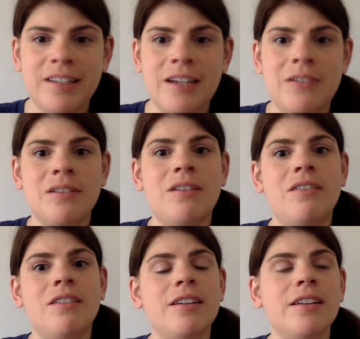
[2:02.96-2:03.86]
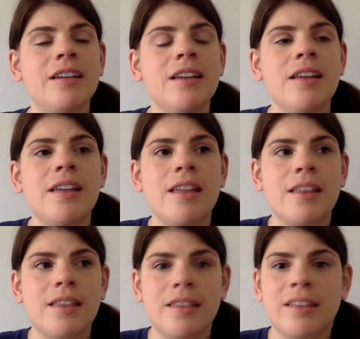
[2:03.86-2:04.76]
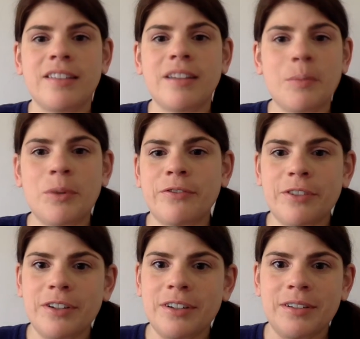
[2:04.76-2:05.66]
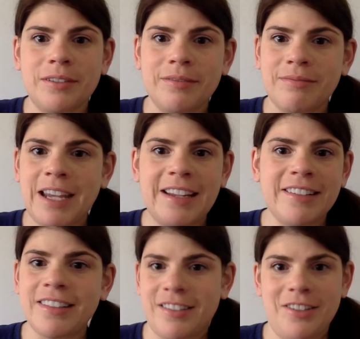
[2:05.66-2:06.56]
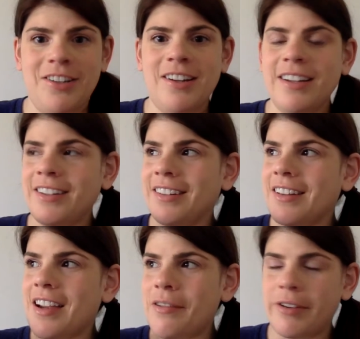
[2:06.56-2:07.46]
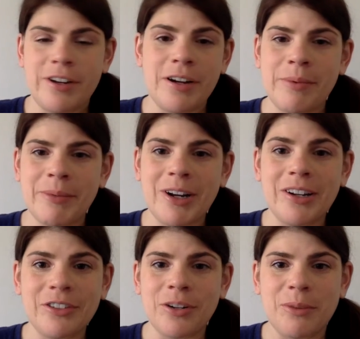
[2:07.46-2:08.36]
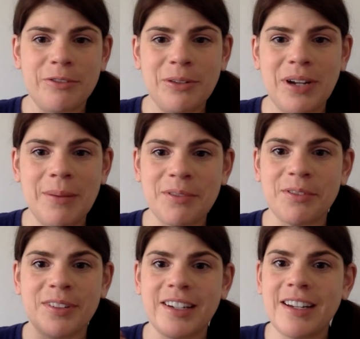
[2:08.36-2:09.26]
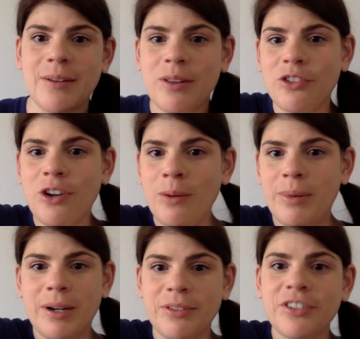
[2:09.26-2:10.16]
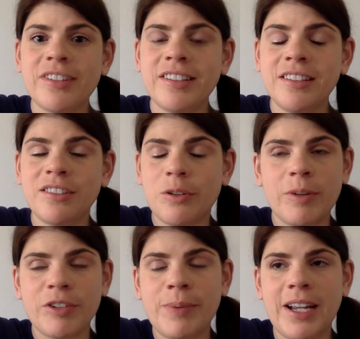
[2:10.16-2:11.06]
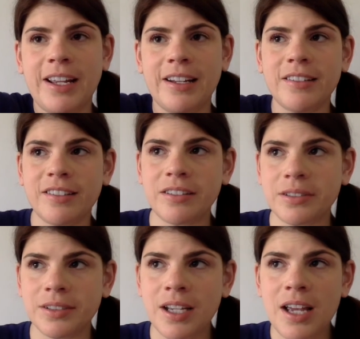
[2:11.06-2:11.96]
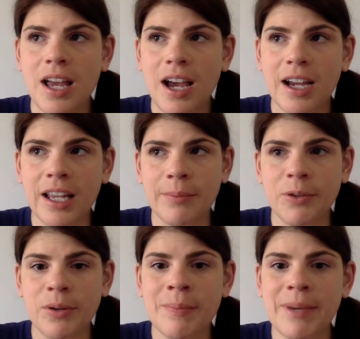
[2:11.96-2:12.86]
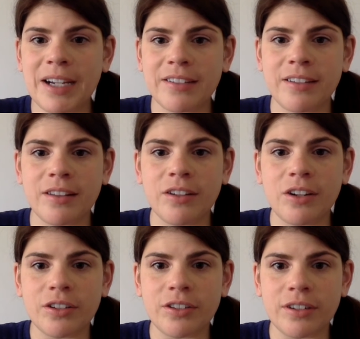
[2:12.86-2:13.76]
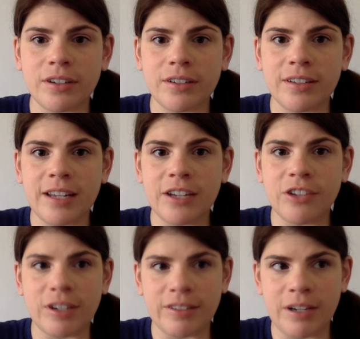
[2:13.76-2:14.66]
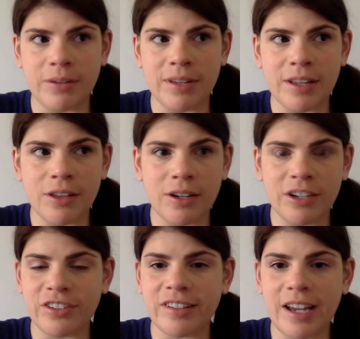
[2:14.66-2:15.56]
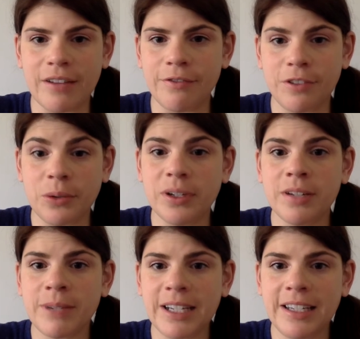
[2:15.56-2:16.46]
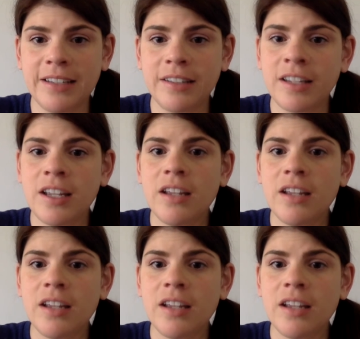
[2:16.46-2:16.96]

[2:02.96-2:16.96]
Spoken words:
down on the subwoofer cases a lot. And I remember I got in trouble a few times for sitting down on the job, but I was just in so much pain, and so I kept going back to the doctor to get it checked out, and they thought I just had fluid in my knees.